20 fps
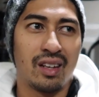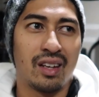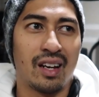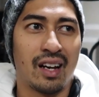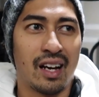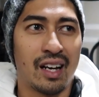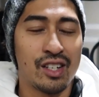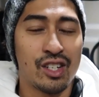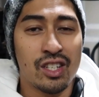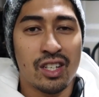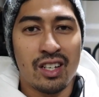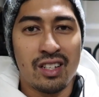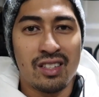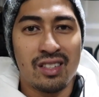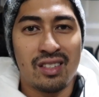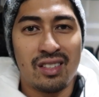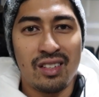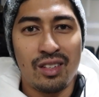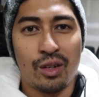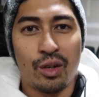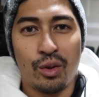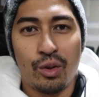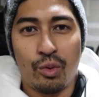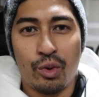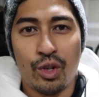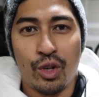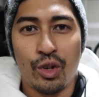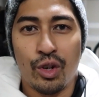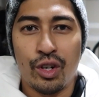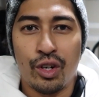Just because, you know,
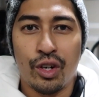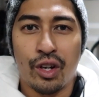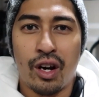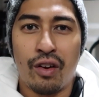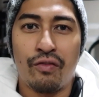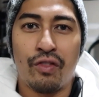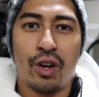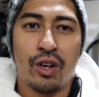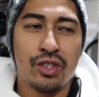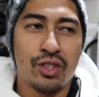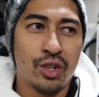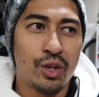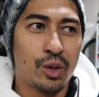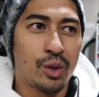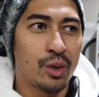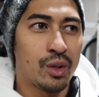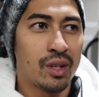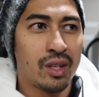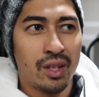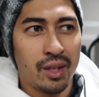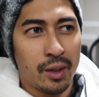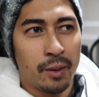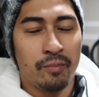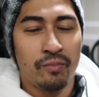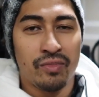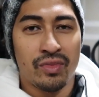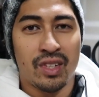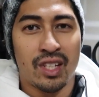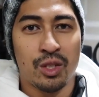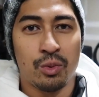when you're in your comfort zone,
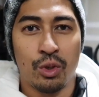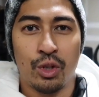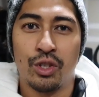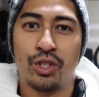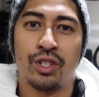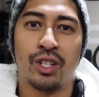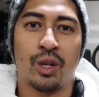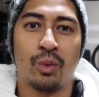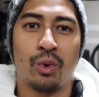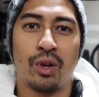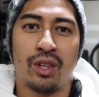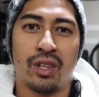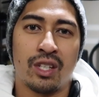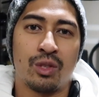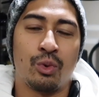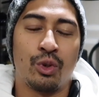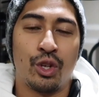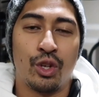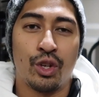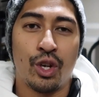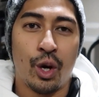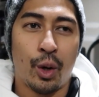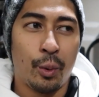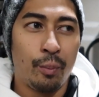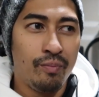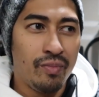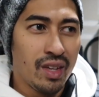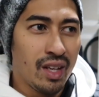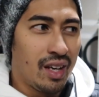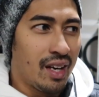that's what you stick with, that's what you know.
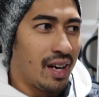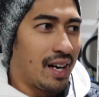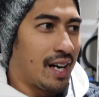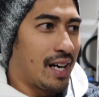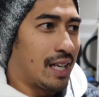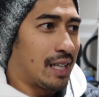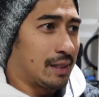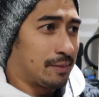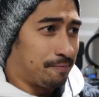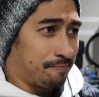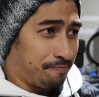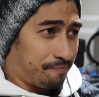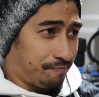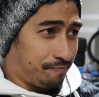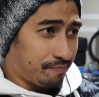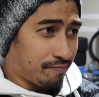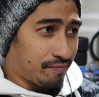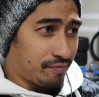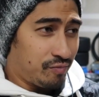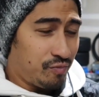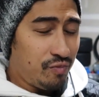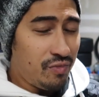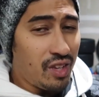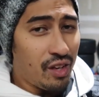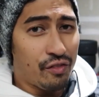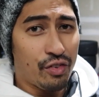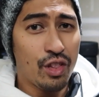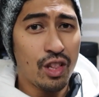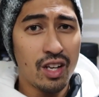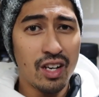
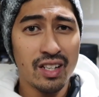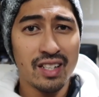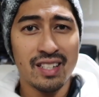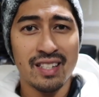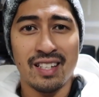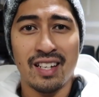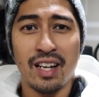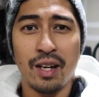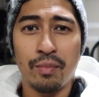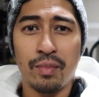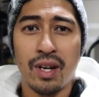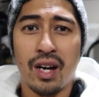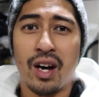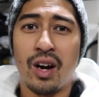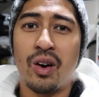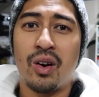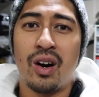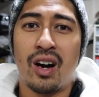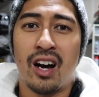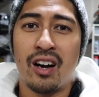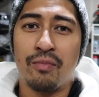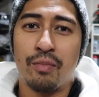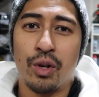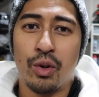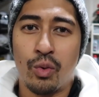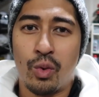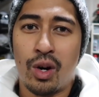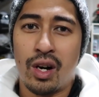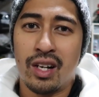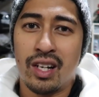For the longest time now, I've
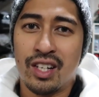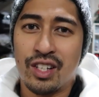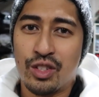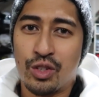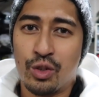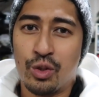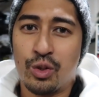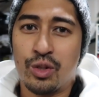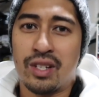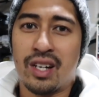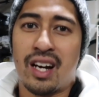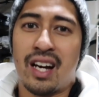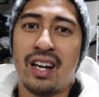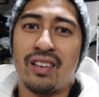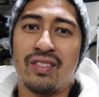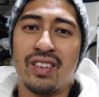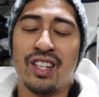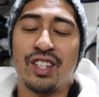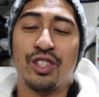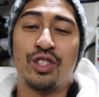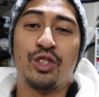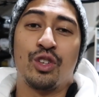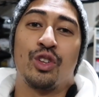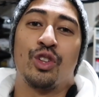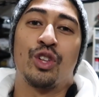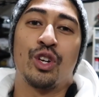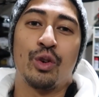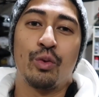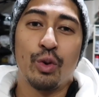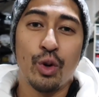been wanting to dive into
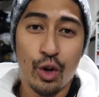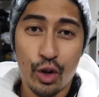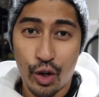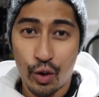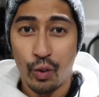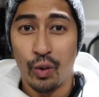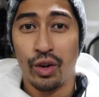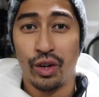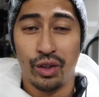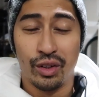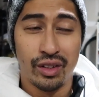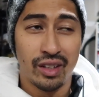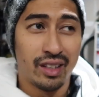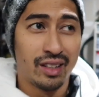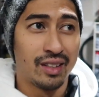the Rotary world.